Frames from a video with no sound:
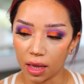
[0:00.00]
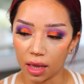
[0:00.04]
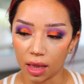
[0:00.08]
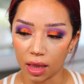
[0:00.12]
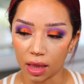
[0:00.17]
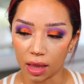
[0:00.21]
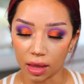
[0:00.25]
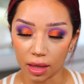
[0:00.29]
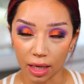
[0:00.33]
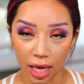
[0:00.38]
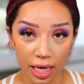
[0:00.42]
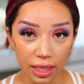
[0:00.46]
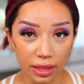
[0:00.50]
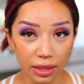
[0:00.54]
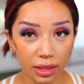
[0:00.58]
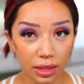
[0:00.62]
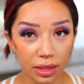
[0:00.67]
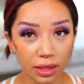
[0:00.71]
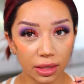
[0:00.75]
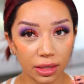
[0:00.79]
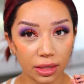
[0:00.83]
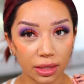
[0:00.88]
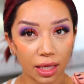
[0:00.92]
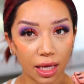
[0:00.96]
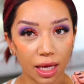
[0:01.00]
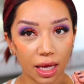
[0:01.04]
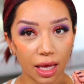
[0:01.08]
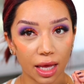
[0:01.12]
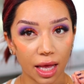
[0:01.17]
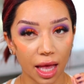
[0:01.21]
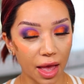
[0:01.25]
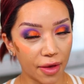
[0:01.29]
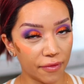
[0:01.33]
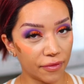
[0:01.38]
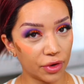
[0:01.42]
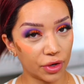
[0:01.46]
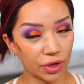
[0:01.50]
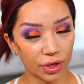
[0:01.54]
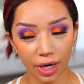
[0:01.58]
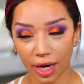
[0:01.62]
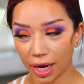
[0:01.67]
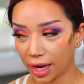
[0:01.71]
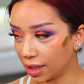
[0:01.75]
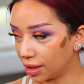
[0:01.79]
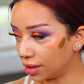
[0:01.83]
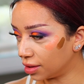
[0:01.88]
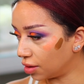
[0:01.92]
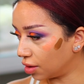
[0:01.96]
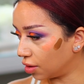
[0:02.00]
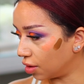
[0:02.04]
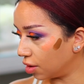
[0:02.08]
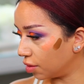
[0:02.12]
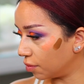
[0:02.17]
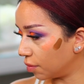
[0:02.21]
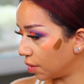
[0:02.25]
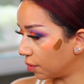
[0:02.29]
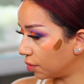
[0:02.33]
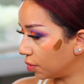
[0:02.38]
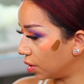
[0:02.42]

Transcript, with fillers: less heavier hand on my